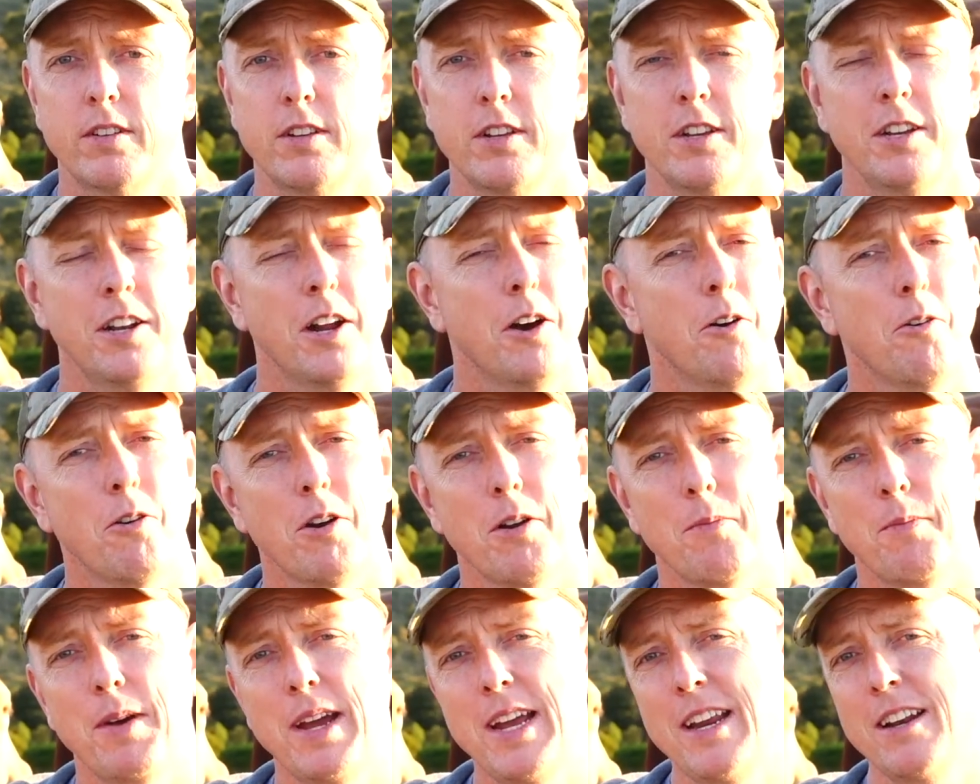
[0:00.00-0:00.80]
You know what
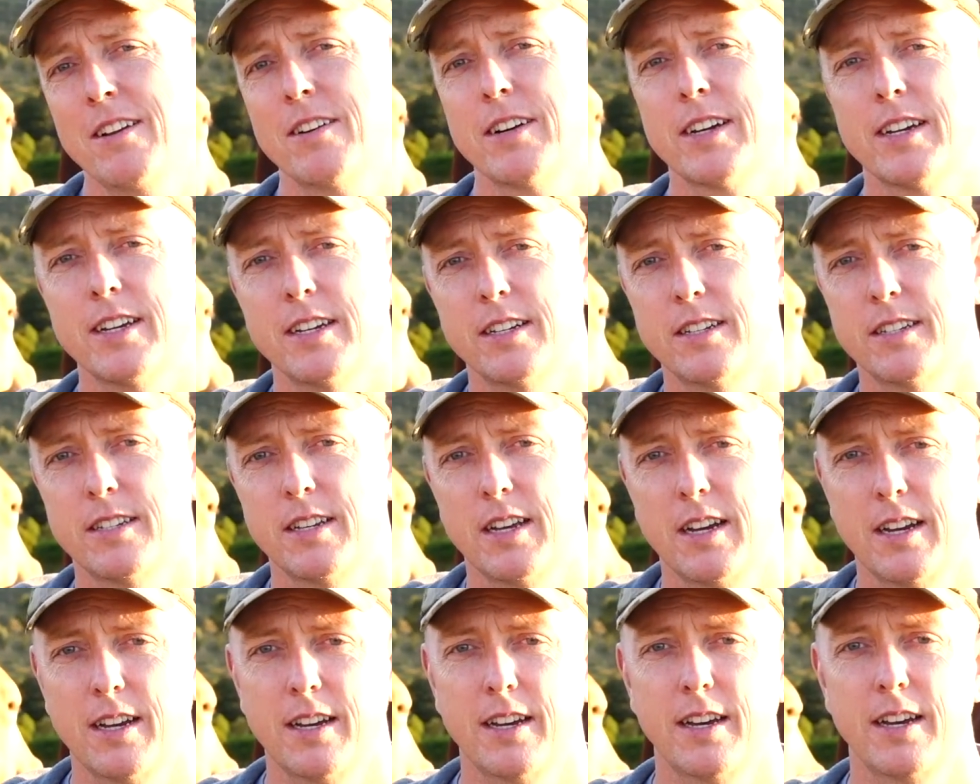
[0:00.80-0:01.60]
I mean? Like it's
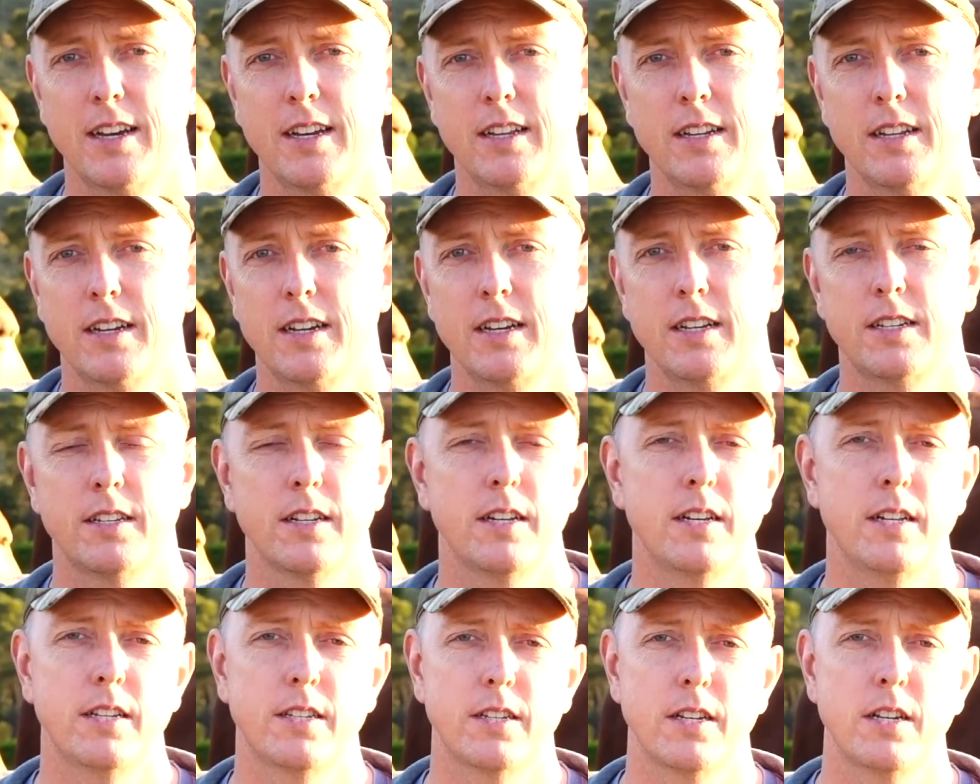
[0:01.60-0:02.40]
a
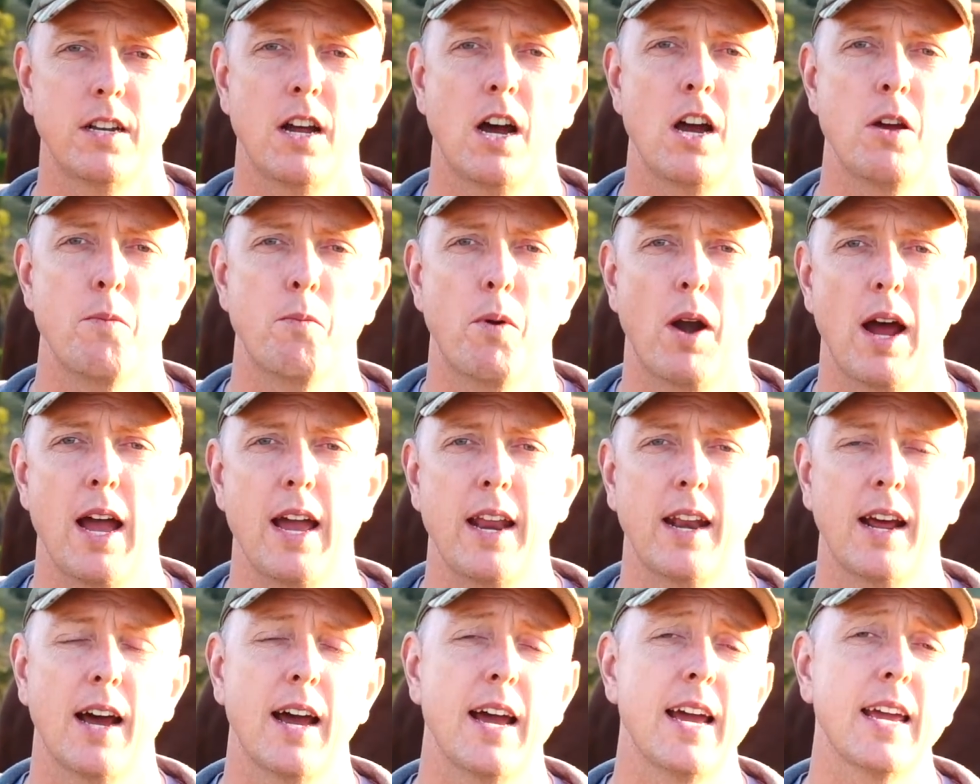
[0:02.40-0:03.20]

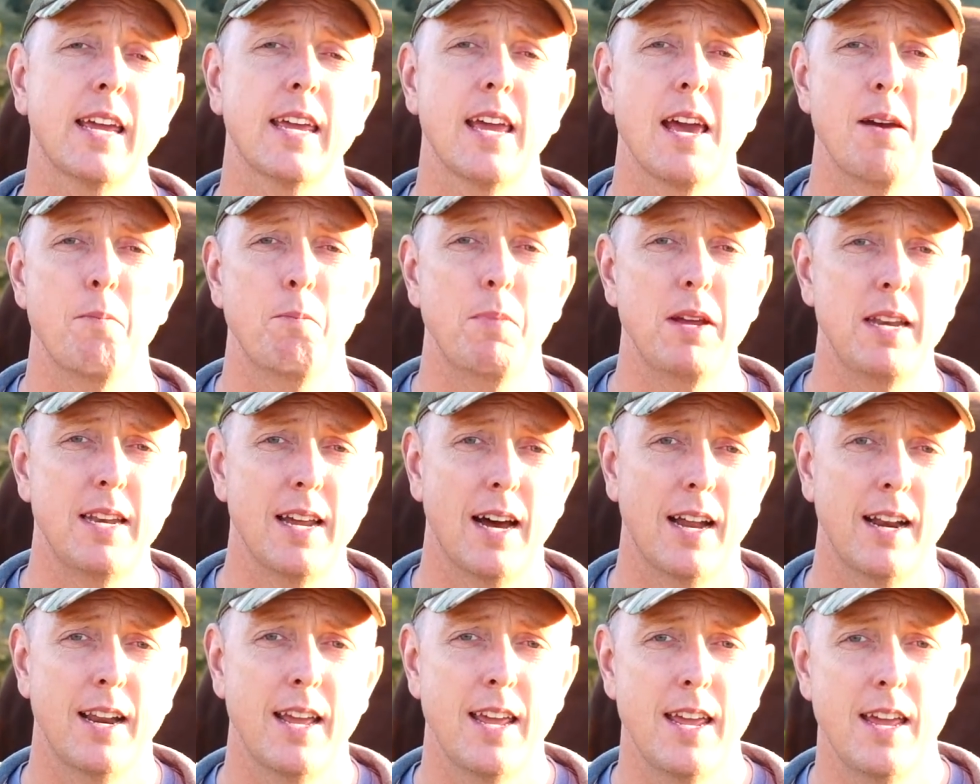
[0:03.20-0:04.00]
no-brainer. It can be
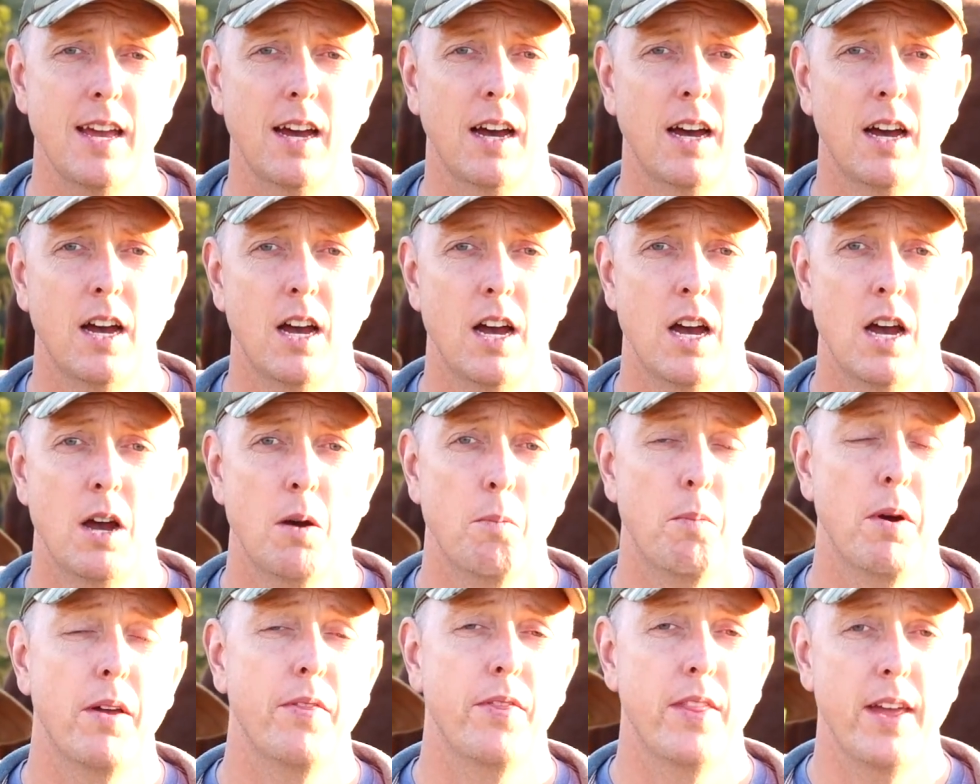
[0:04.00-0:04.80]
done here,
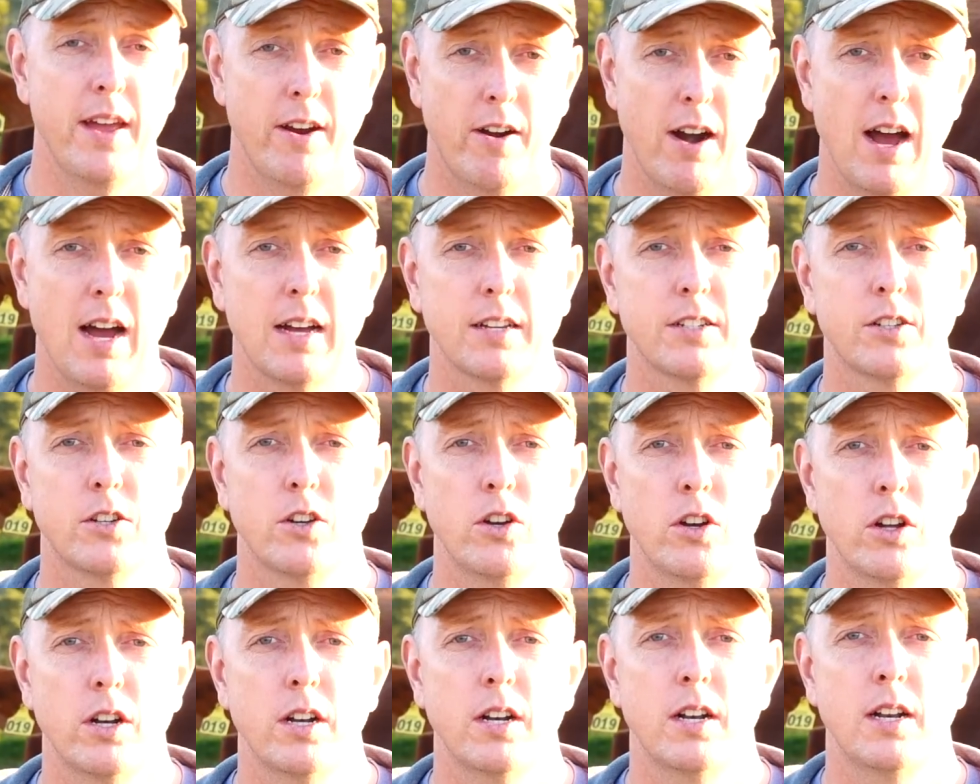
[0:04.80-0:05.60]
but there are
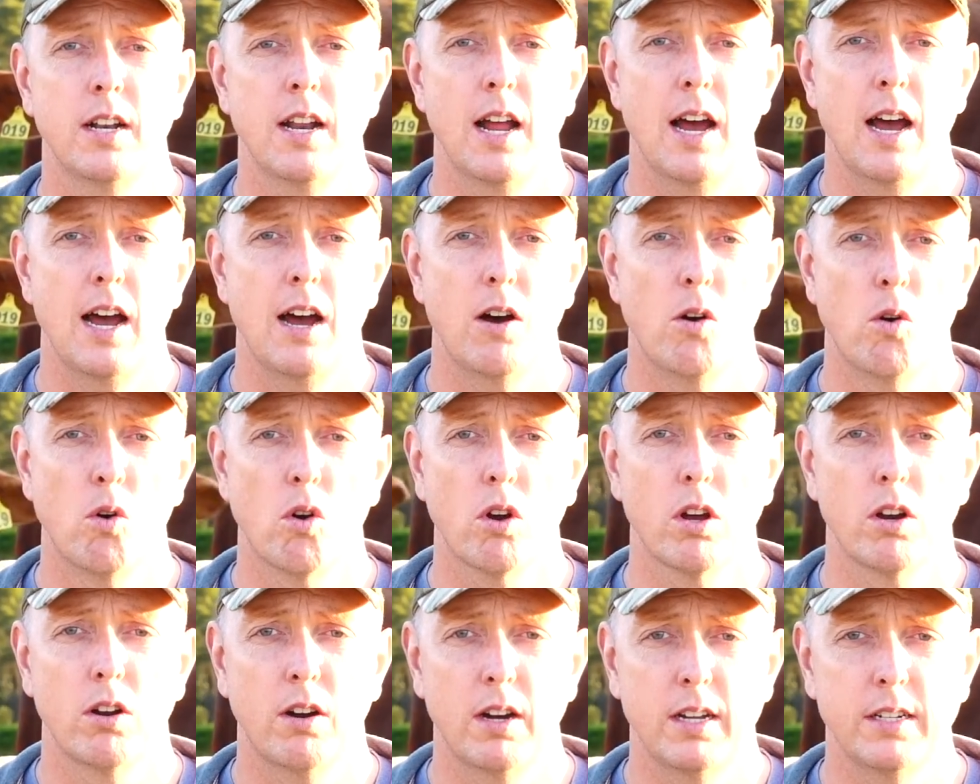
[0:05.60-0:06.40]
certain
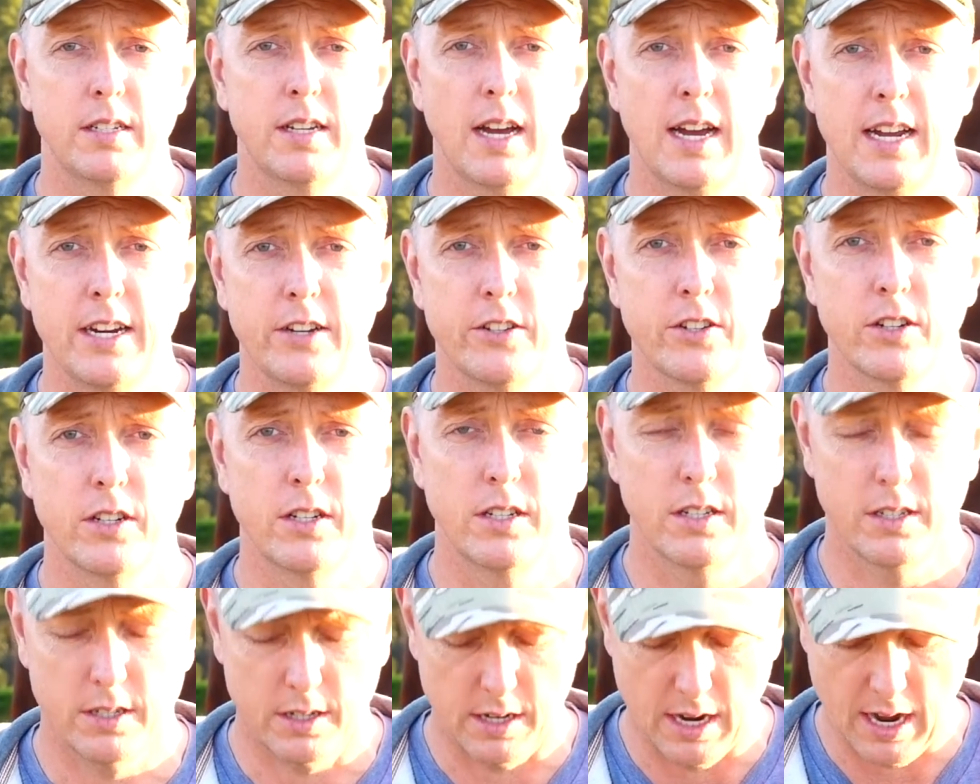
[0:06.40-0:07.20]

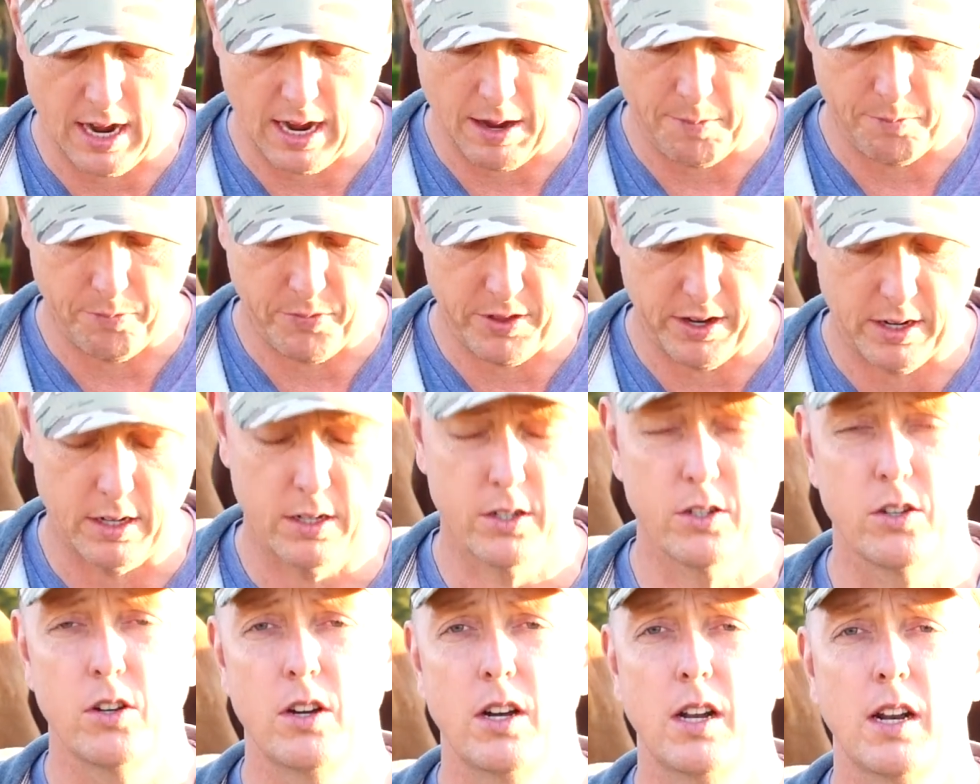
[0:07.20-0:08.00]
organisations that are
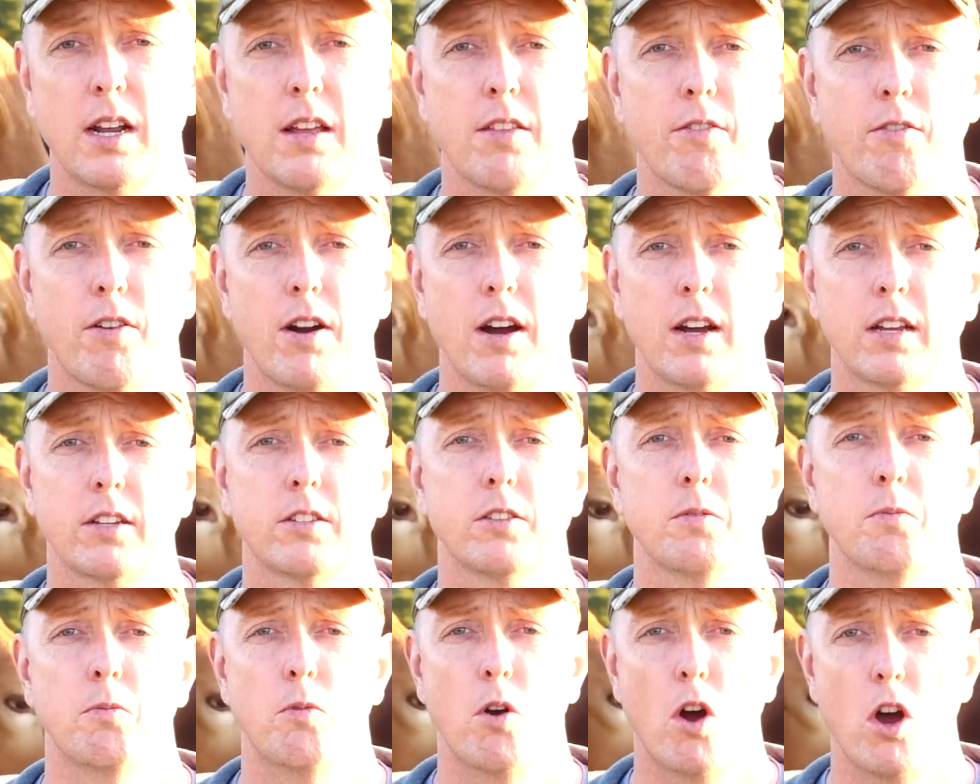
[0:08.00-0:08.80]
certainly throwing
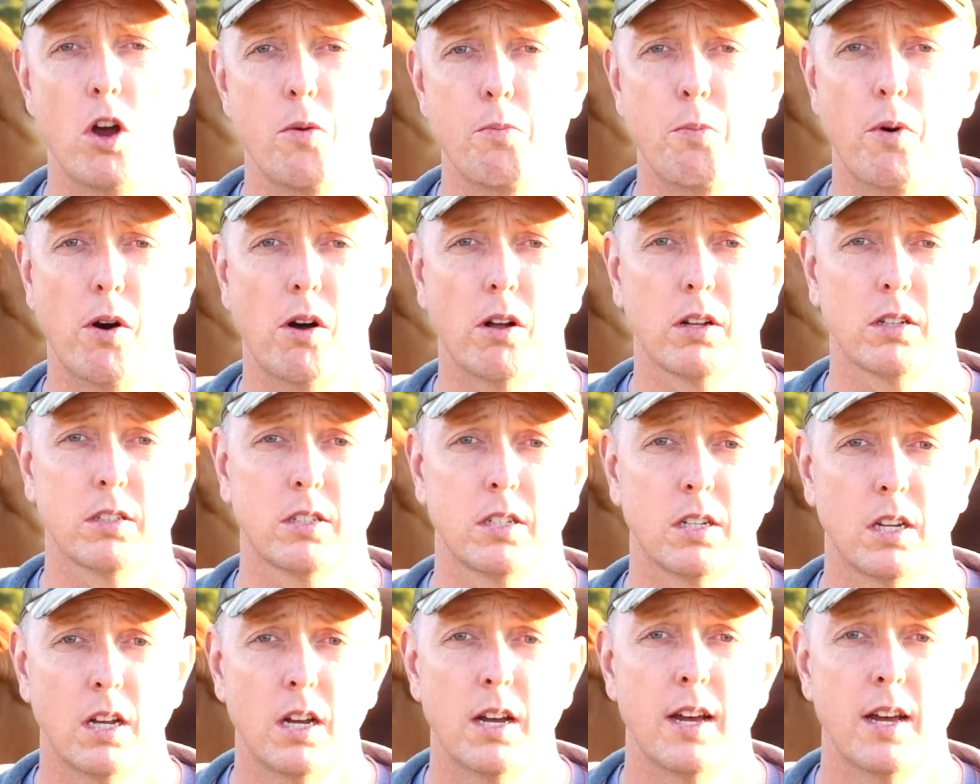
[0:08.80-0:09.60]
some roadblocks